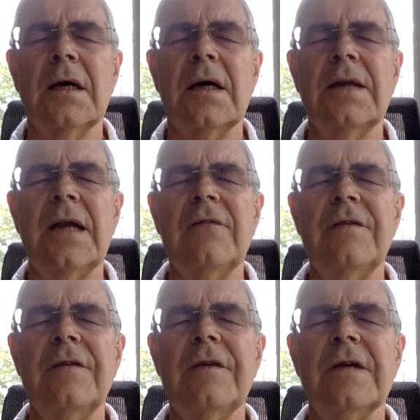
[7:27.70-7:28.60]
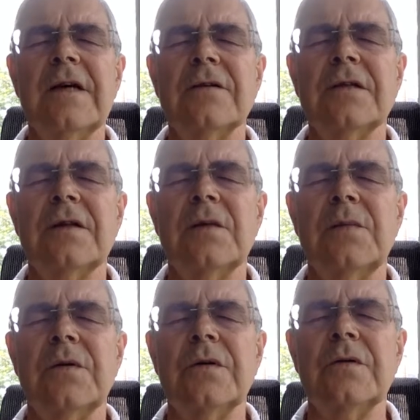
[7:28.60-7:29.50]
And then everything else in our
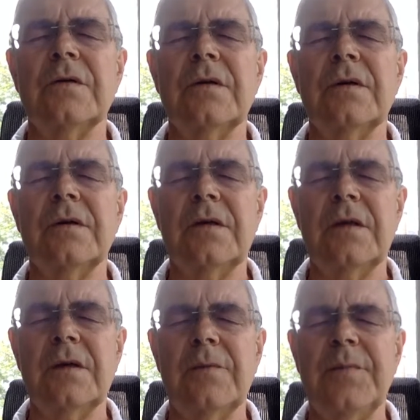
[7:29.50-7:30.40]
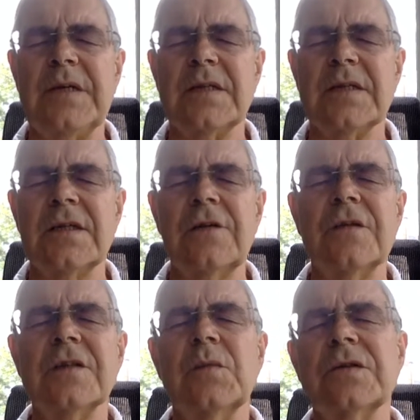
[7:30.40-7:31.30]
body, all the big
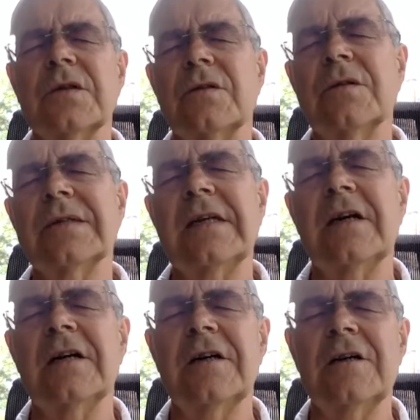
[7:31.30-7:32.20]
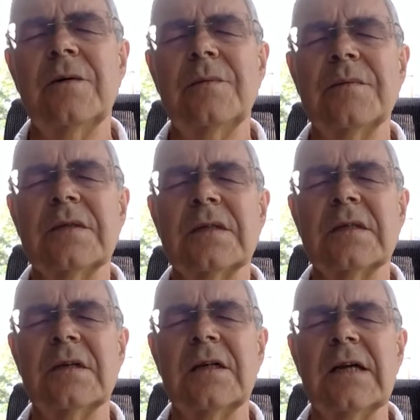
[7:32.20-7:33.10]
surface muscles in our arms and
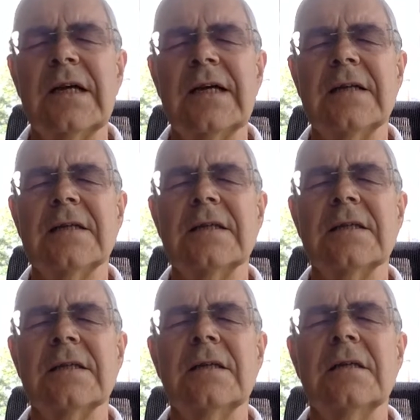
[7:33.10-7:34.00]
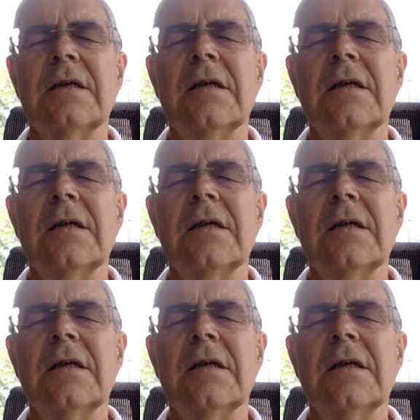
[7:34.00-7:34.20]
our legs and